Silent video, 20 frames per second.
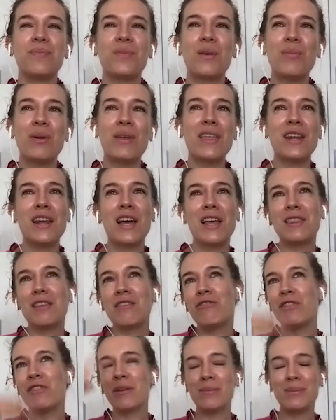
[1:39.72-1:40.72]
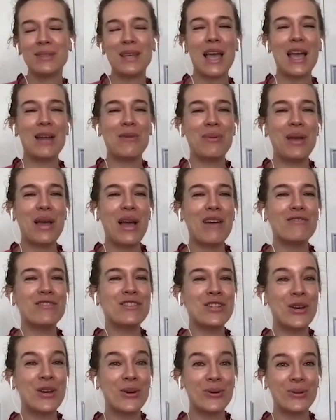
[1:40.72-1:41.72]
But then on the flip side, we have
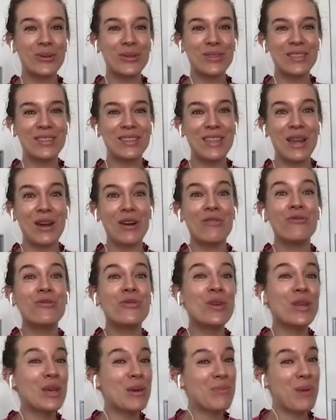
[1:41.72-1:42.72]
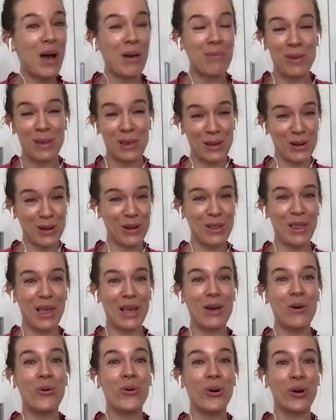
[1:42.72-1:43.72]
shows that are really popular, like
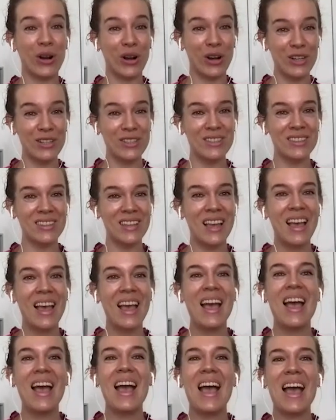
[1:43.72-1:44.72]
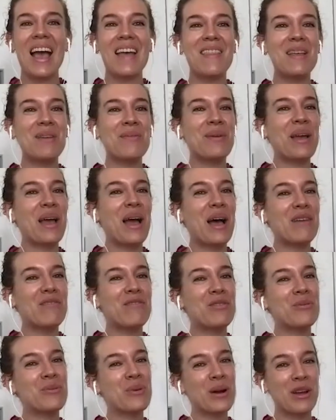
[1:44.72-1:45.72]
Hoarders. And then we have
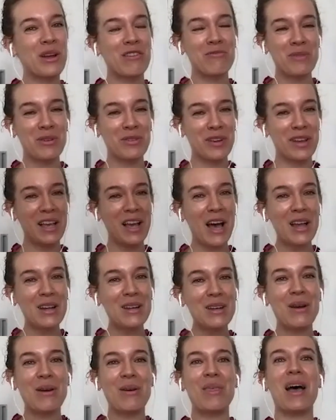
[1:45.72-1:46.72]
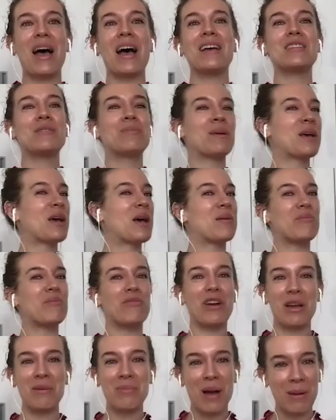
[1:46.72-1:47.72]
the work of Marie Kondo that has become
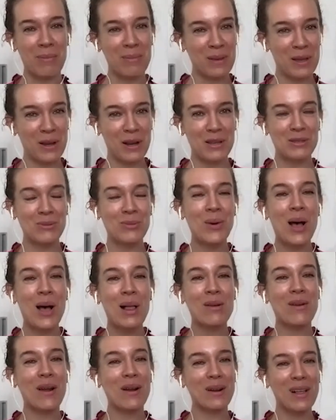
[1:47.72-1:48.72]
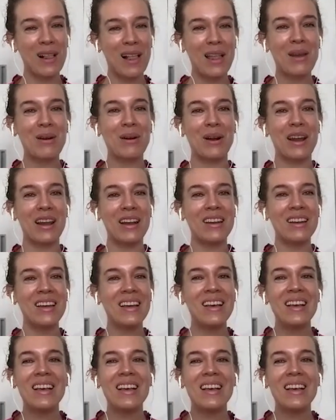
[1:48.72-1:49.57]
very popular as well around cluttering.